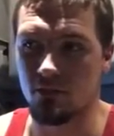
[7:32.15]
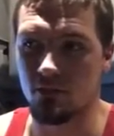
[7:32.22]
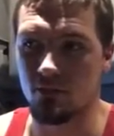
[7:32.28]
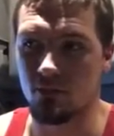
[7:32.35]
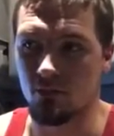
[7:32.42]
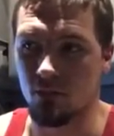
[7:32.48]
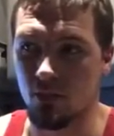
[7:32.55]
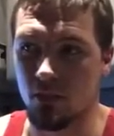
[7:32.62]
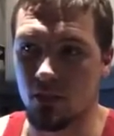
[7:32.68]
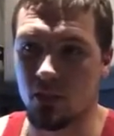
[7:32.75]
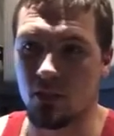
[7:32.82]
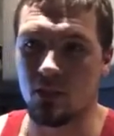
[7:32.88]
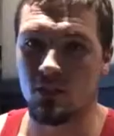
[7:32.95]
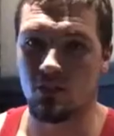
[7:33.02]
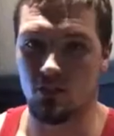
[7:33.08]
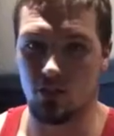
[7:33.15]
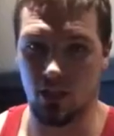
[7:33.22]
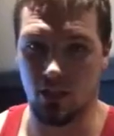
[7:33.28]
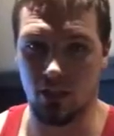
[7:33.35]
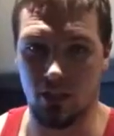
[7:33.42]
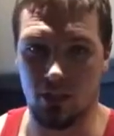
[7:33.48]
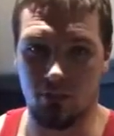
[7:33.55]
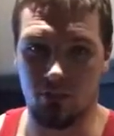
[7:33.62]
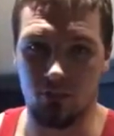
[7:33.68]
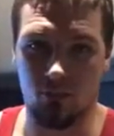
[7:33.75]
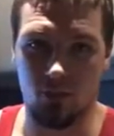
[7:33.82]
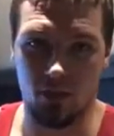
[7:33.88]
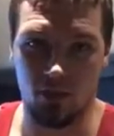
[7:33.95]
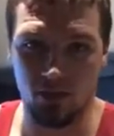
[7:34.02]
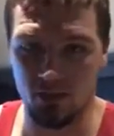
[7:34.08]
to check IFTA
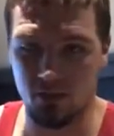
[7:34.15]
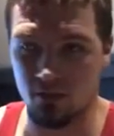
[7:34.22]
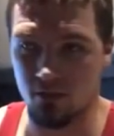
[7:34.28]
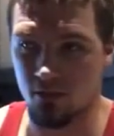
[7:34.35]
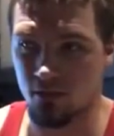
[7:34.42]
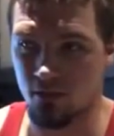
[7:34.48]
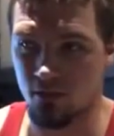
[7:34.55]
rates.